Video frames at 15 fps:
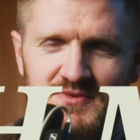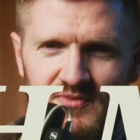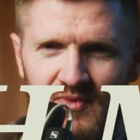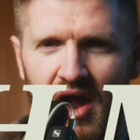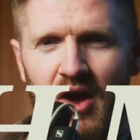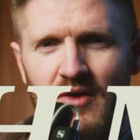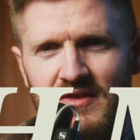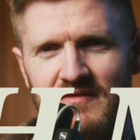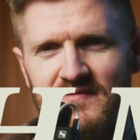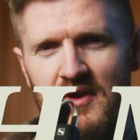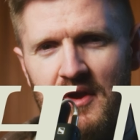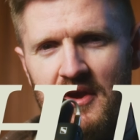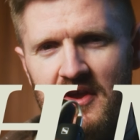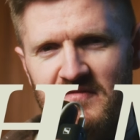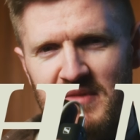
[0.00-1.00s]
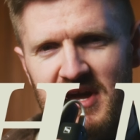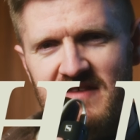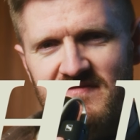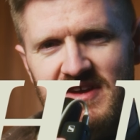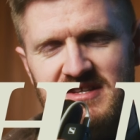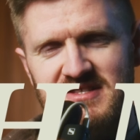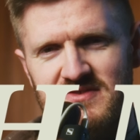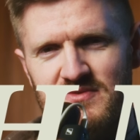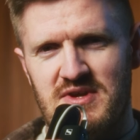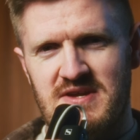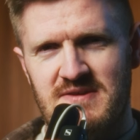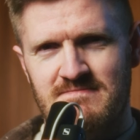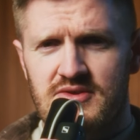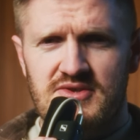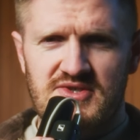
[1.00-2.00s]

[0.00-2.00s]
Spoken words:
right on the front of my FX3.